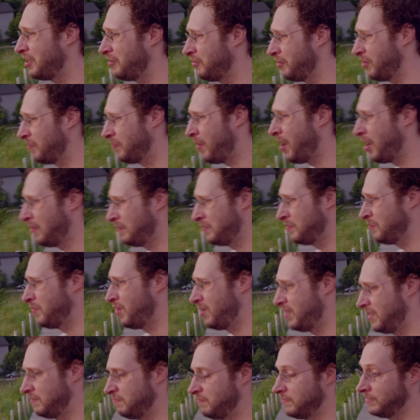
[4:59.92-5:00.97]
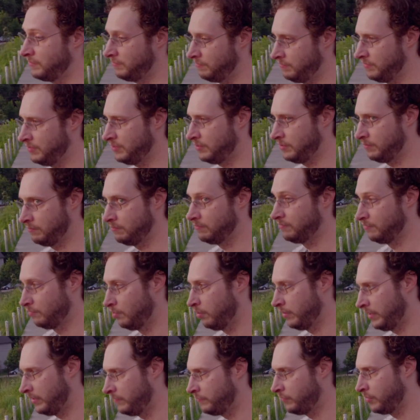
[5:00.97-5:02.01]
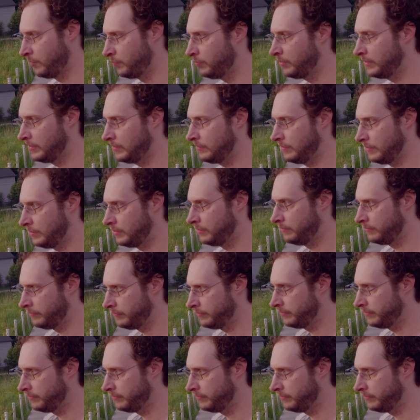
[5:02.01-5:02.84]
at your apartment while I'm, you know, looking for a place to live.